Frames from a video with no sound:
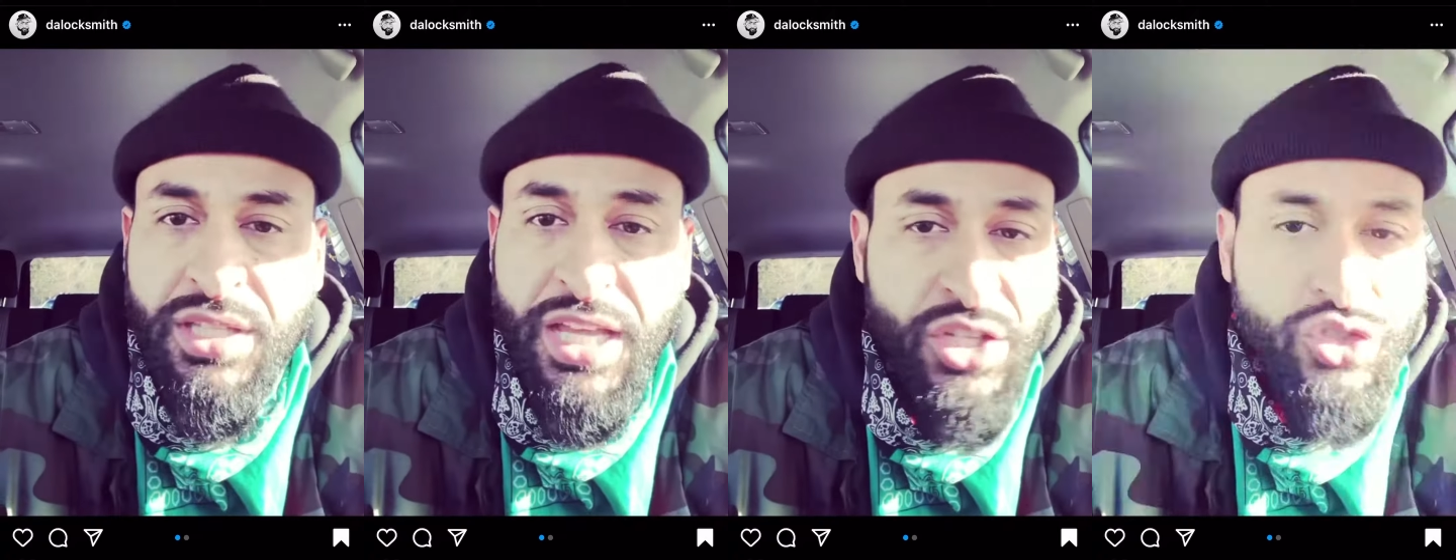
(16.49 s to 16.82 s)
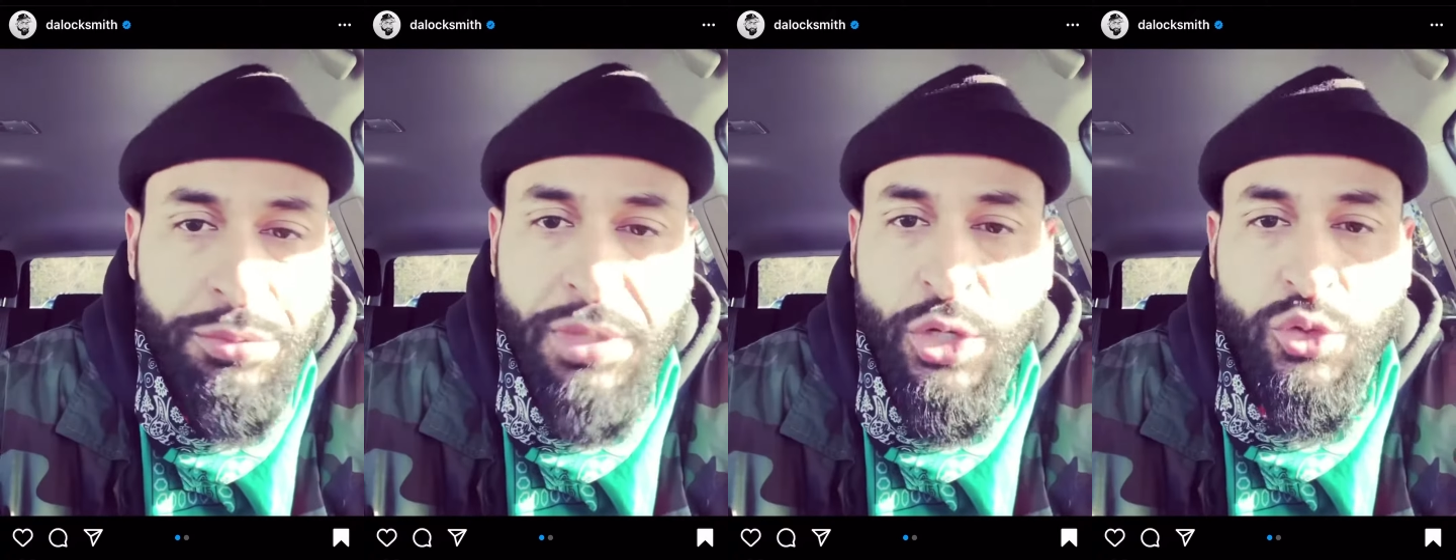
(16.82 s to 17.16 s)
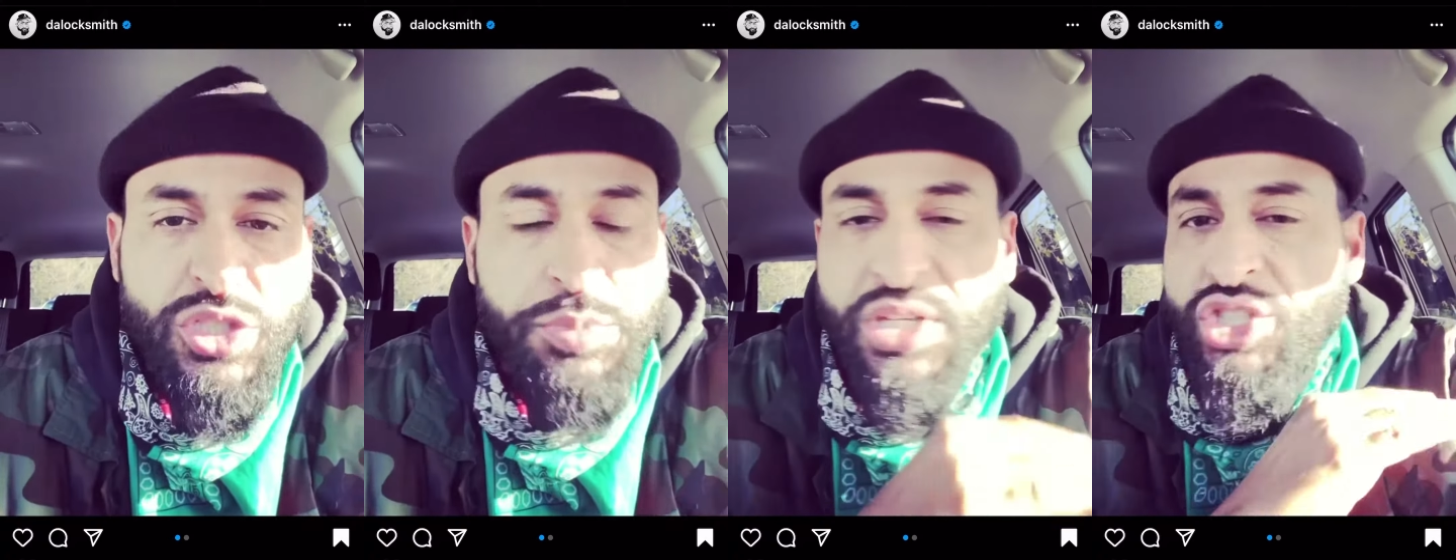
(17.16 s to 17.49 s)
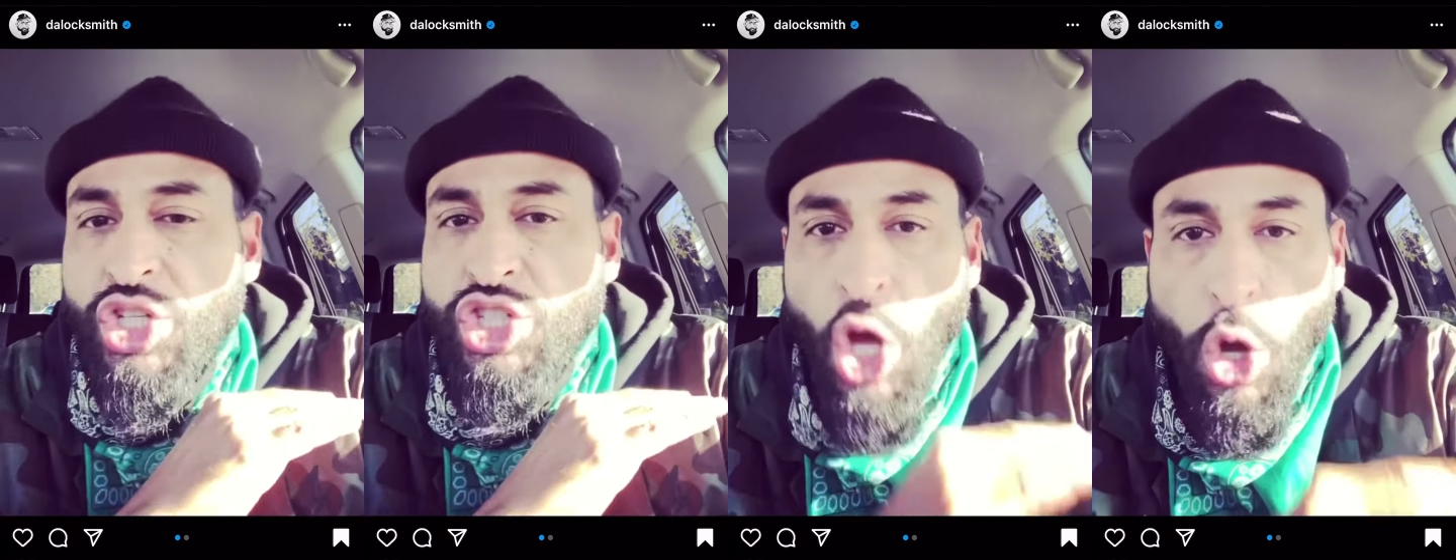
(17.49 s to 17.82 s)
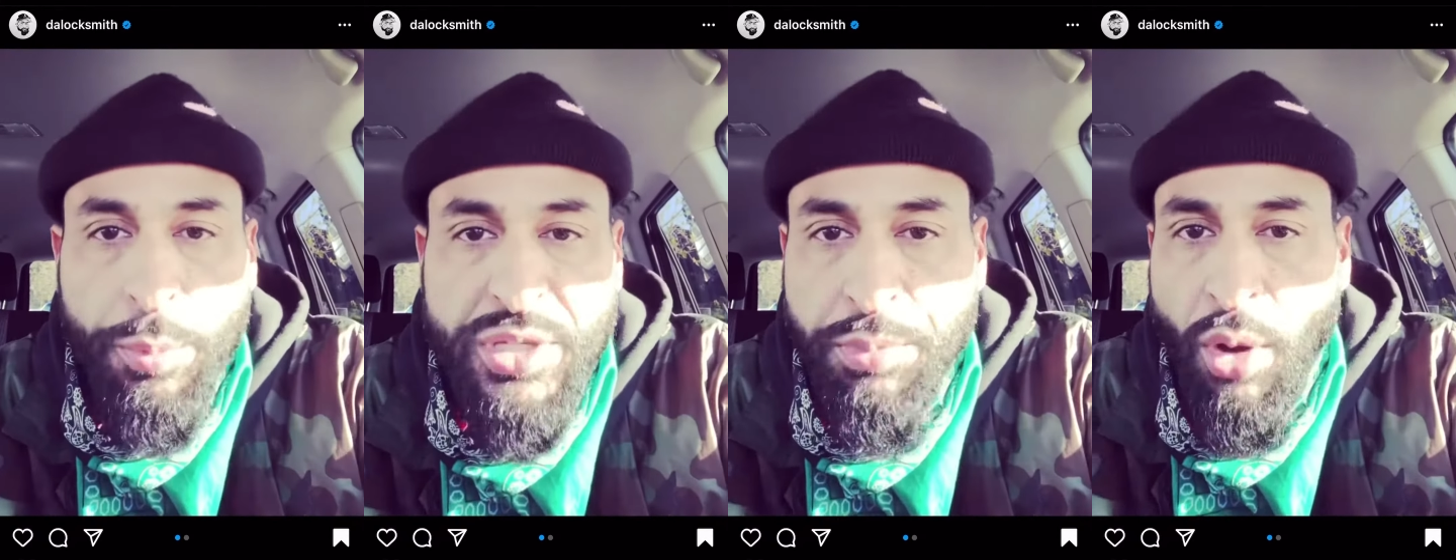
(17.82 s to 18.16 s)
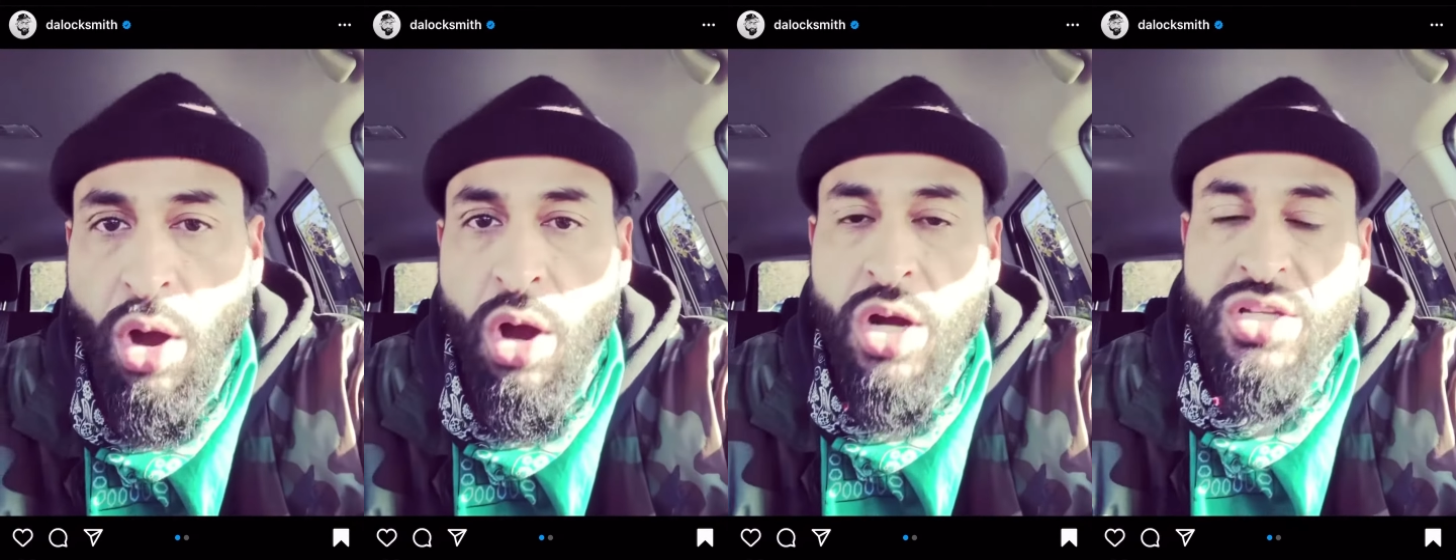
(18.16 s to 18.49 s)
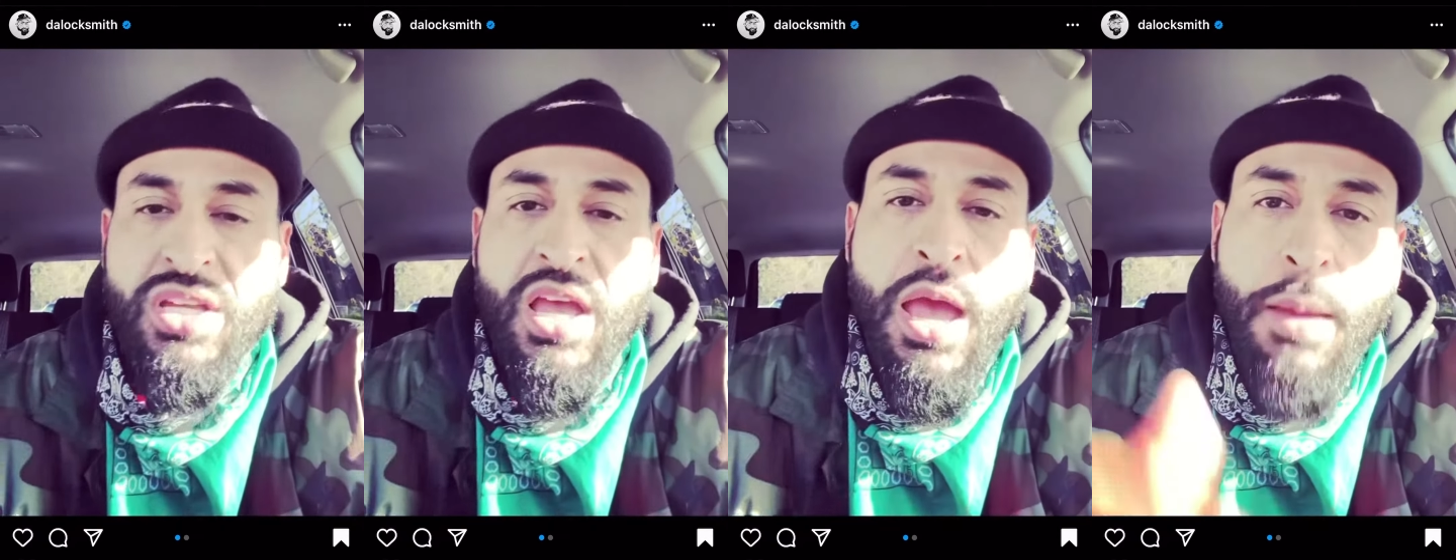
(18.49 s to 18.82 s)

the instrumental, spit your dopest bars.